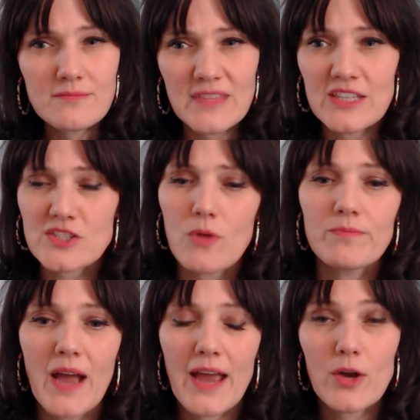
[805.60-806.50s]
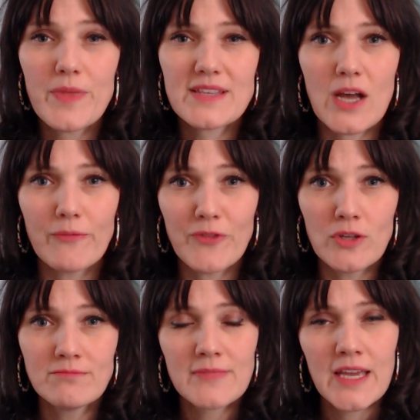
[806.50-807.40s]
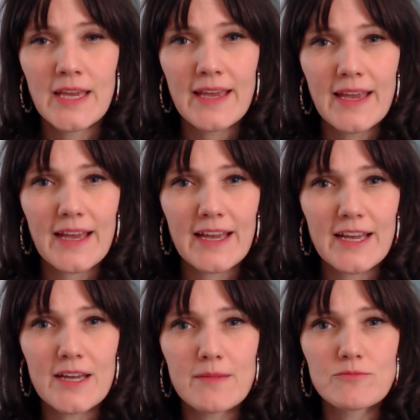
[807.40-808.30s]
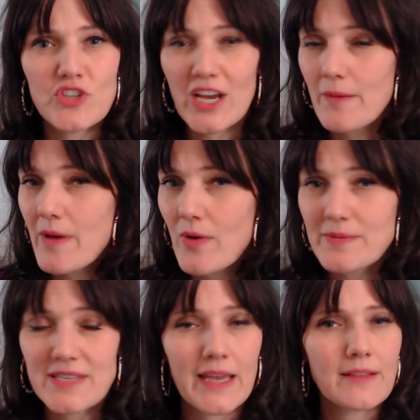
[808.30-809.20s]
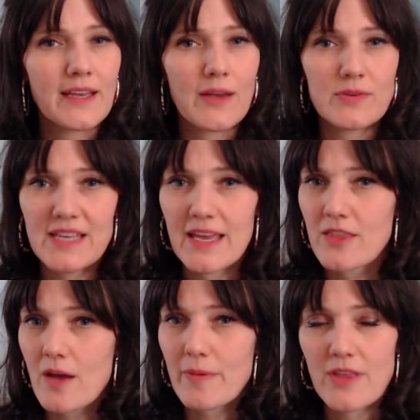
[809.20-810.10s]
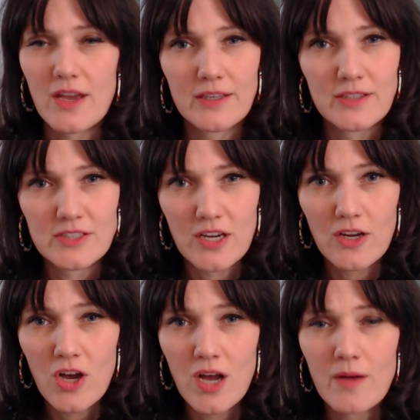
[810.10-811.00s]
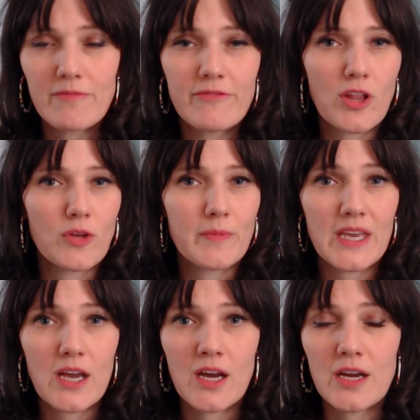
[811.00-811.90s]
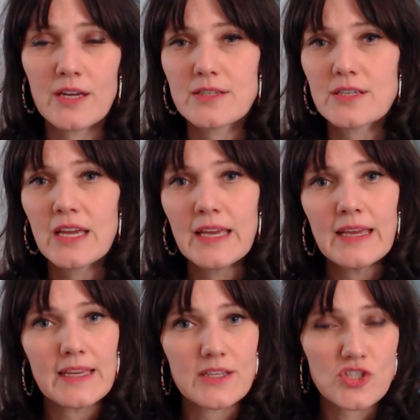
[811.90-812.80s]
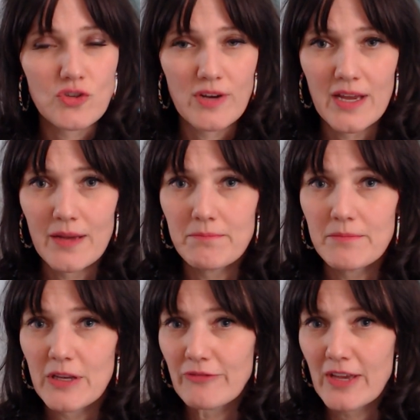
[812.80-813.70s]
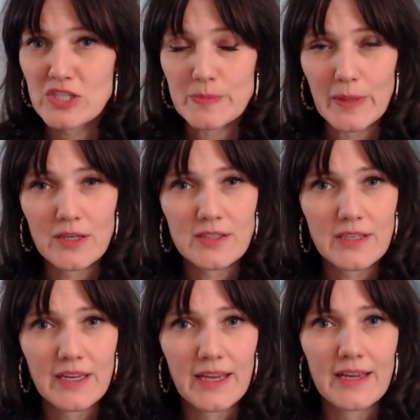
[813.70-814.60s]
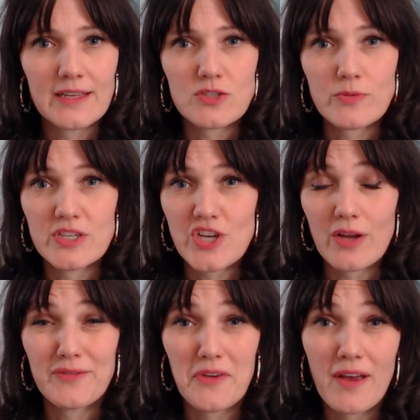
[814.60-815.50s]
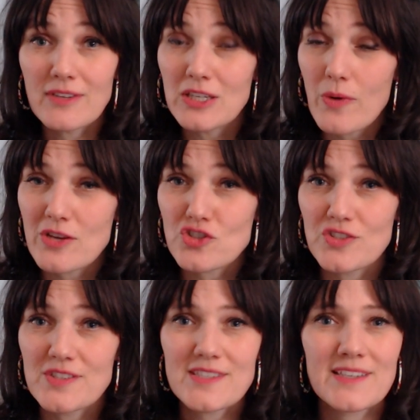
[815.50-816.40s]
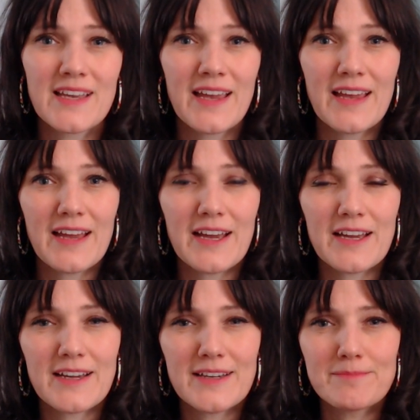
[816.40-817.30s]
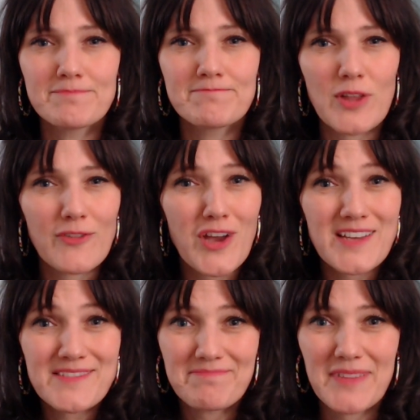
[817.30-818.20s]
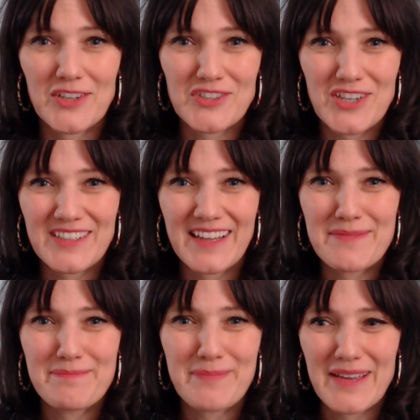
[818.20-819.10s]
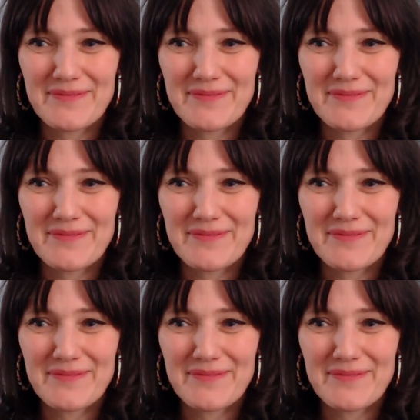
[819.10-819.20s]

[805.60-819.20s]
So I hope that's helpful. Check out my website, like I was saying, thoughtbythoughtealing.com. Follow me on Instagram, Facebook, and reach out if you have any questions. Love you guys, and I'll talk to you later. Bye.